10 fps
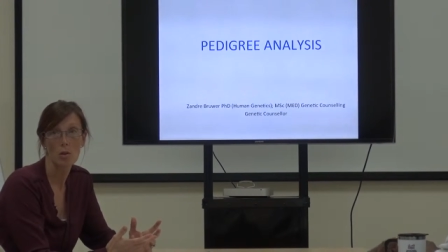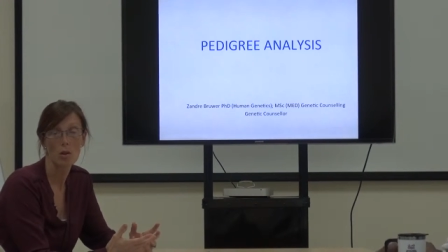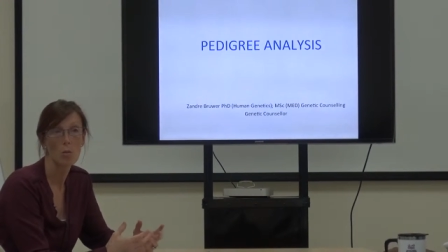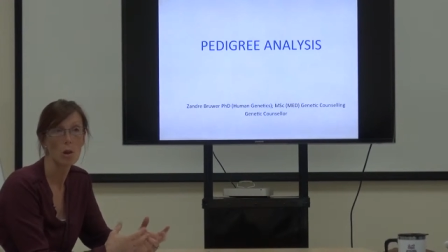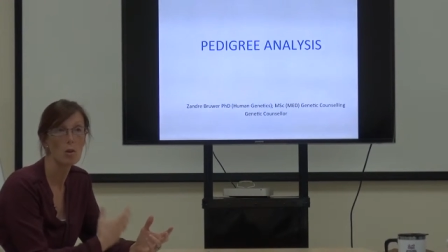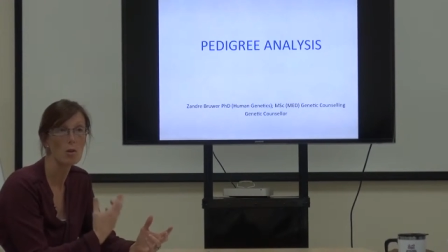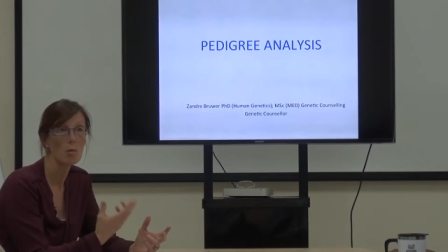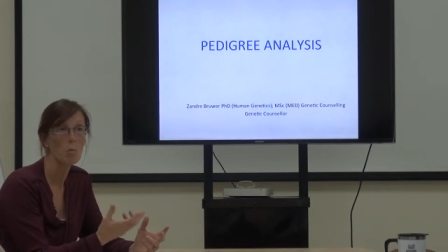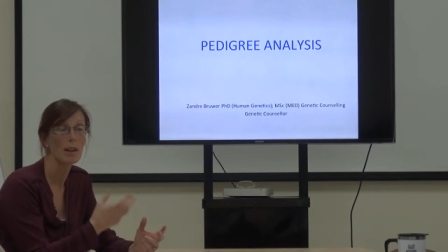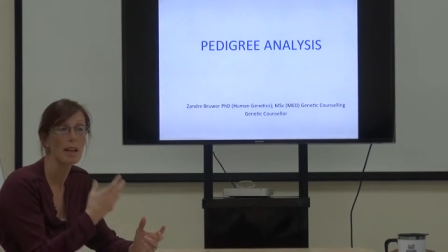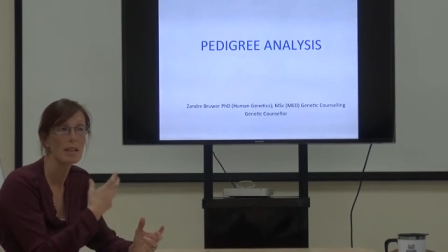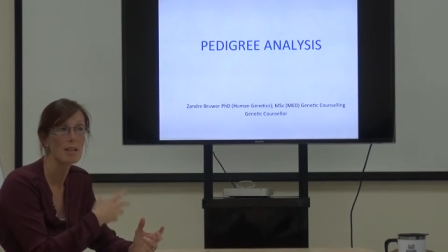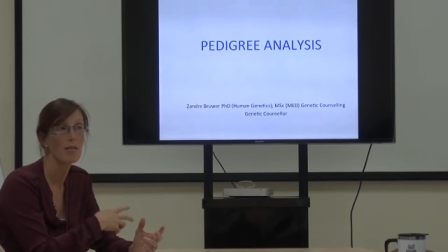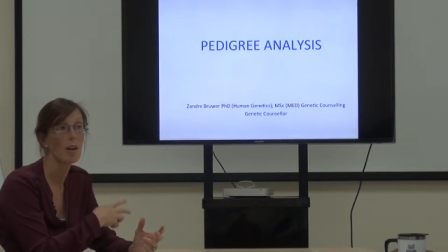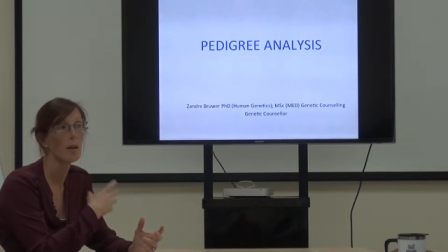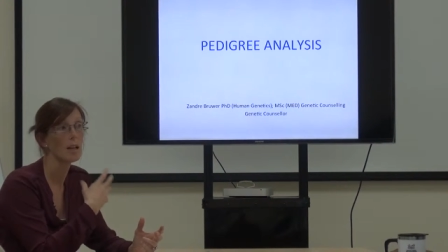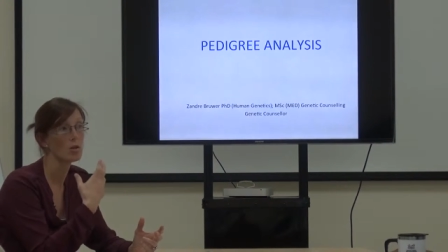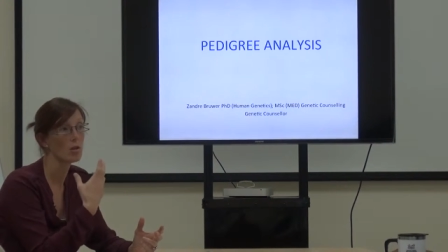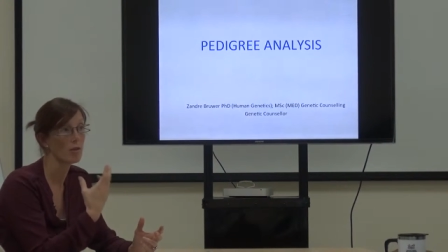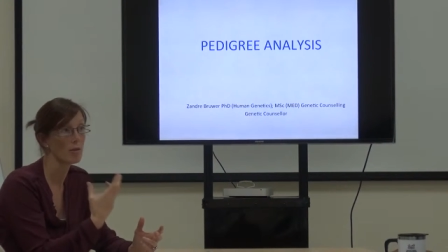So we use it when there is a family
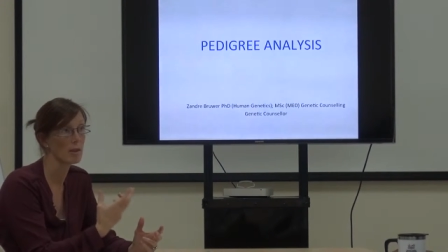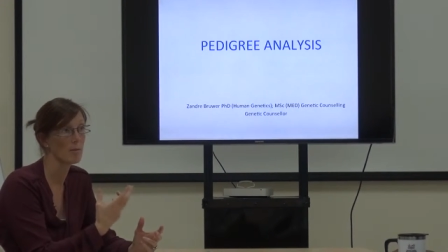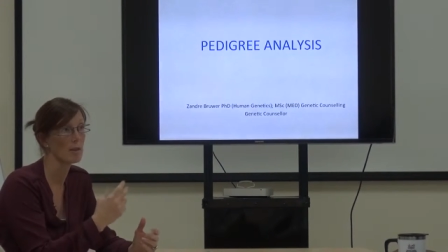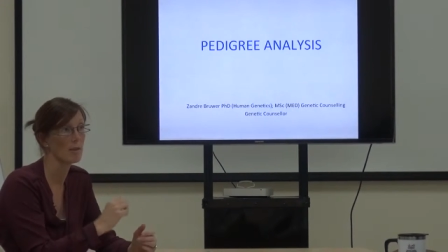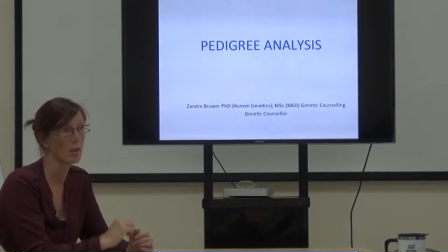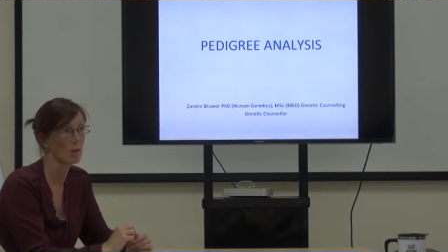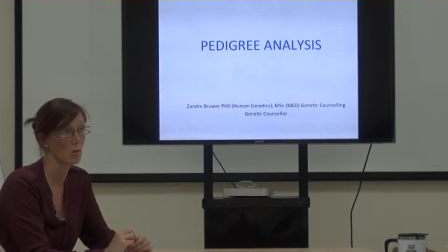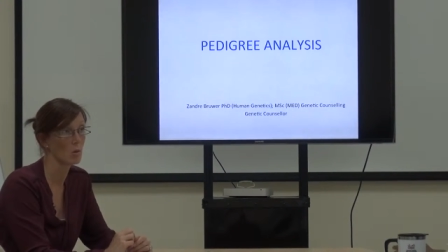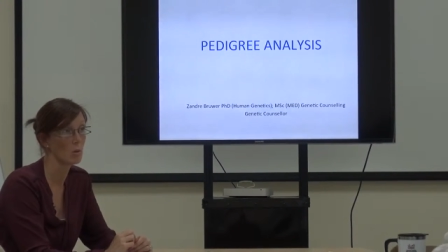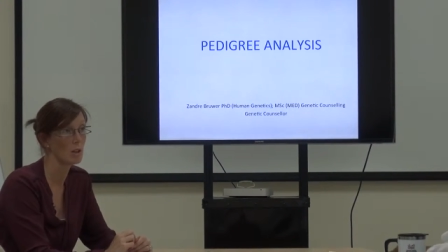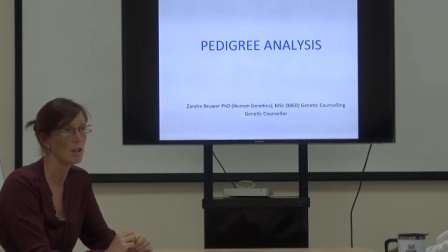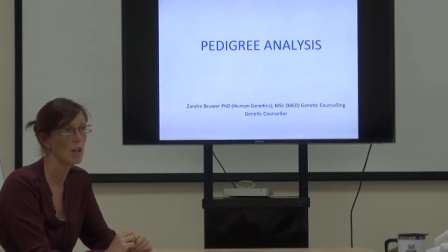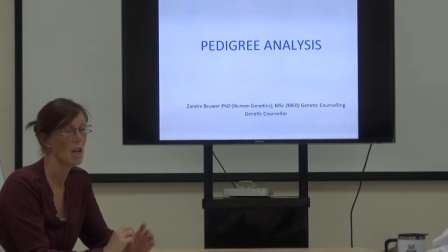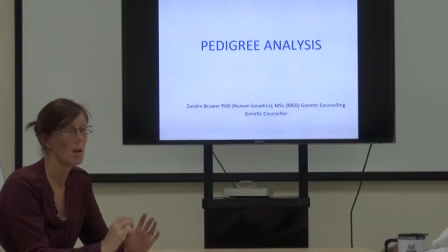history of a specific disorder.